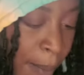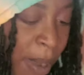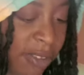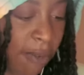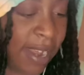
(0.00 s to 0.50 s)

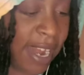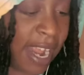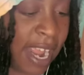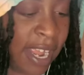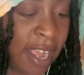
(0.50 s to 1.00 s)
also
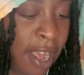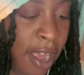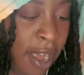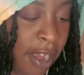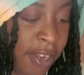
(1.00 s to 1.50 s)
getting,
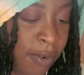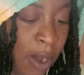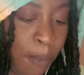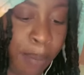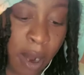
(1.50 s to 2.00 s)
you
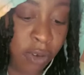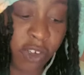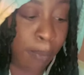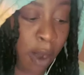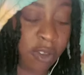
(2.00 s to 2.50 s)
don't post your
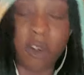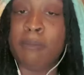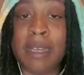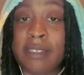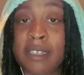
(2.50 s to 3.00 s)
personal
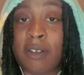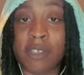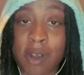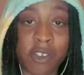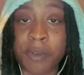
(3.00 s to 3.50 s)
business on
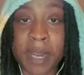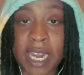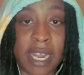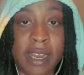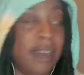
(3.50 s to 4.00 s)
social
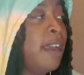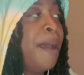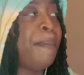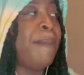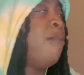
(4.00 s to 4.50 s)
media.
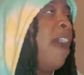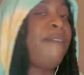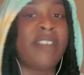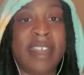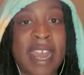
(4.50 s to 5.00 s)
People have
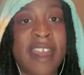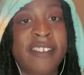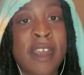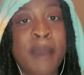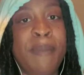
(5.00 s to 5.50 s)
to guess.
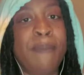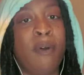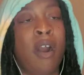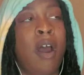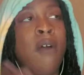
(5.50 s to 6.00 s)
People
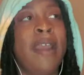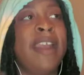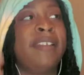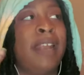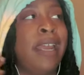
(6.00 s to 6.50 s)
are
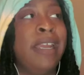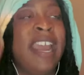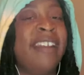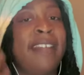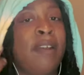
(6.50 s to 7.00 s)
always, like,
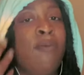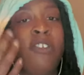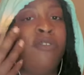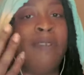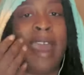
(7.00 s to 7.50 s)
guessing
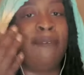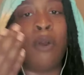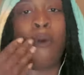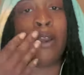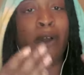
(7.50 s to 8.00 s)
what you have
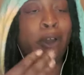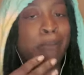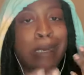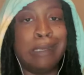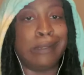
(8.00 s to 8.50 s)
going on
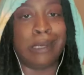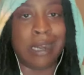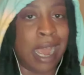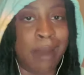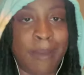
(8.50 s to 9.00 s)
because you're
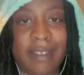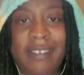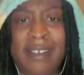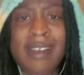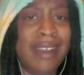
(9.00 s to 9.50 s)
not about
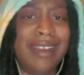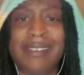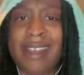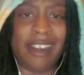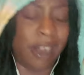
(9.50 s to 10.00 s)
to, it's
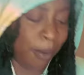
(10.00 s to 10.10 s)
none of their